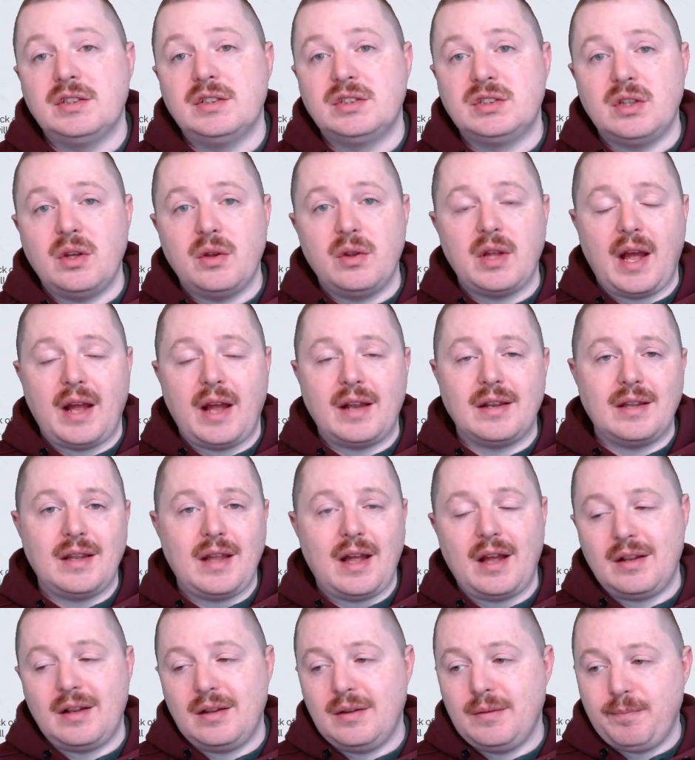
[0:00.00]
so
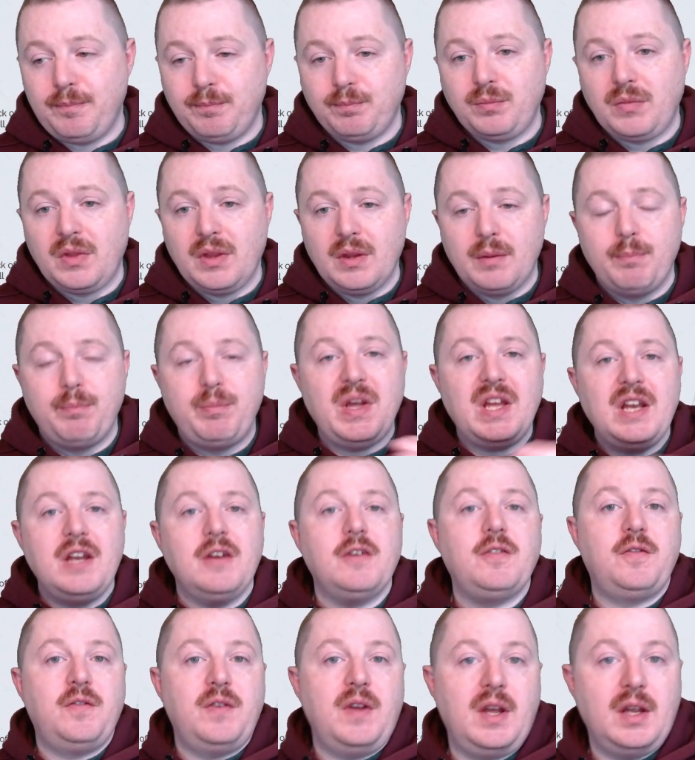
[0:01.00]
that
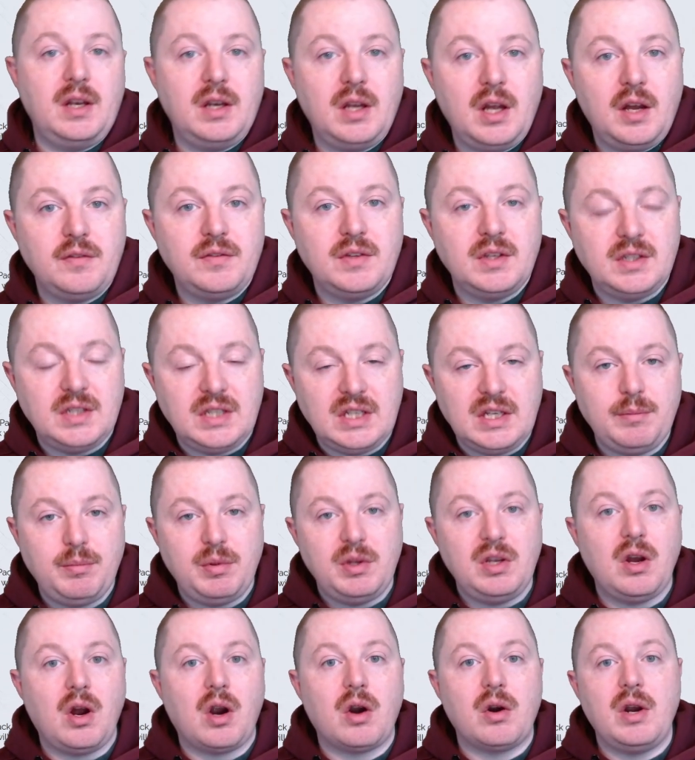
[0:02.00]
benefit of the
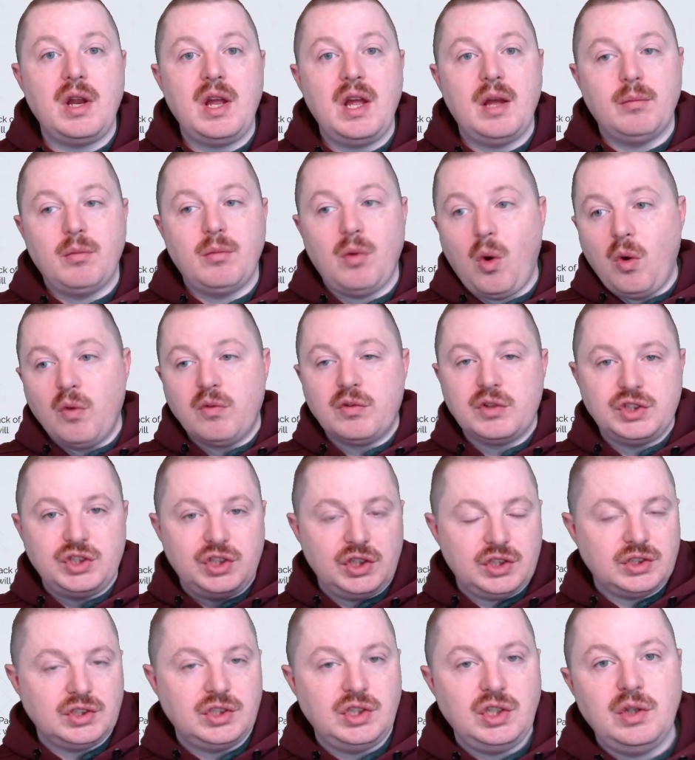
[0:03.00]
DPRM over
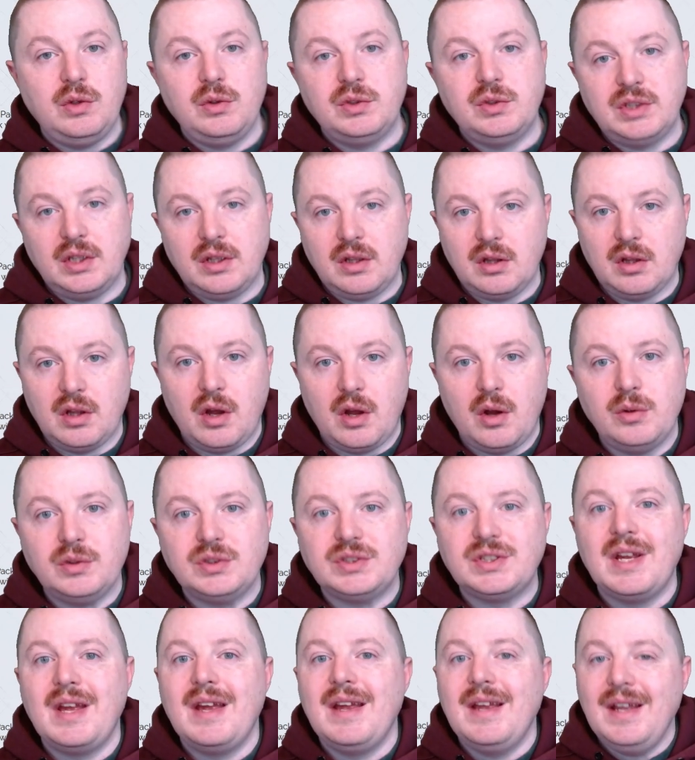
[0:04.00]
just using
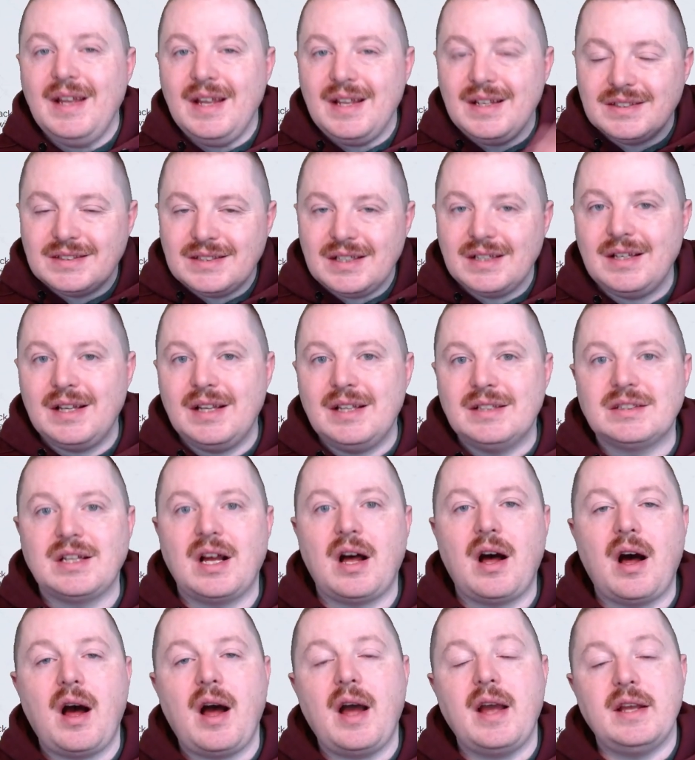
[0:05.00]
those isn't as
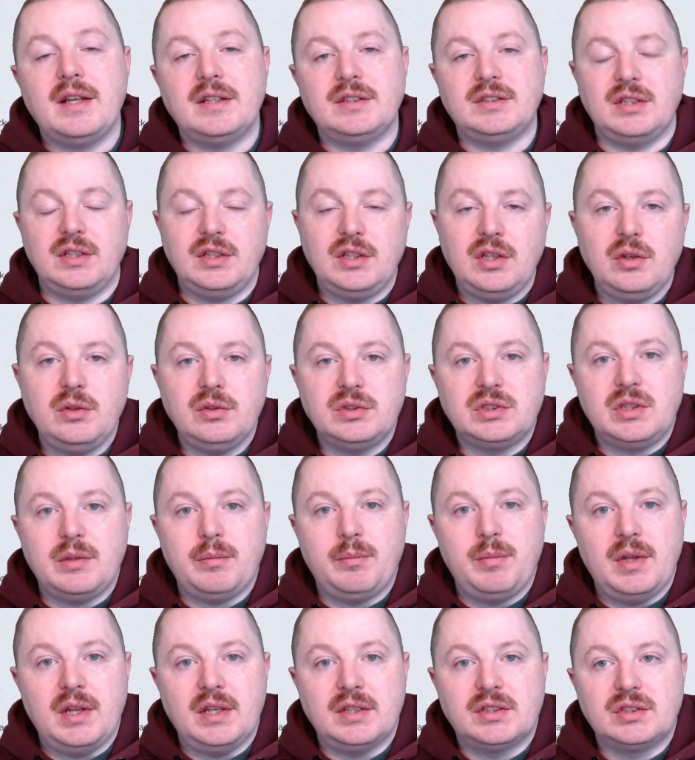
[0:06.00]
high as it used to
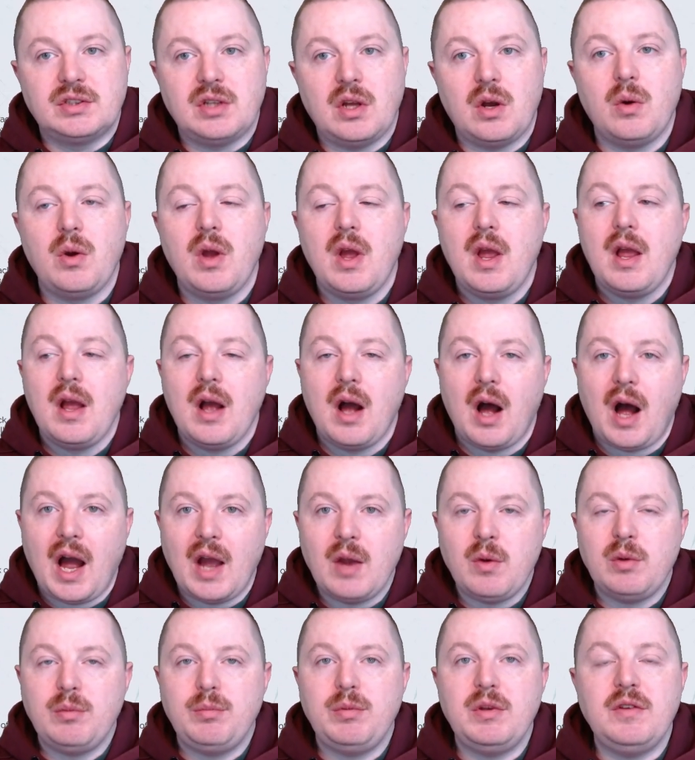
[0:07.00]
be. So I
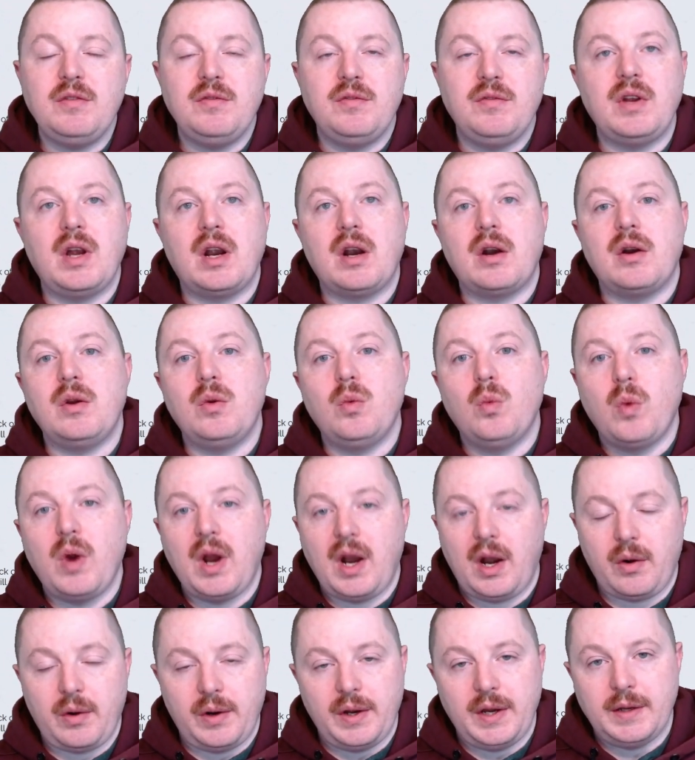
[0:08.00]
would be very
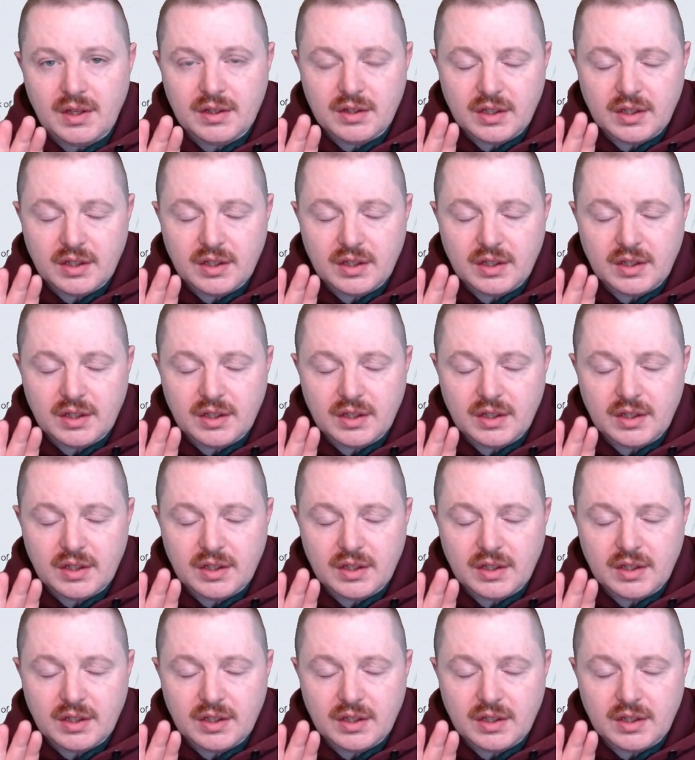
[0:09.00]
wary.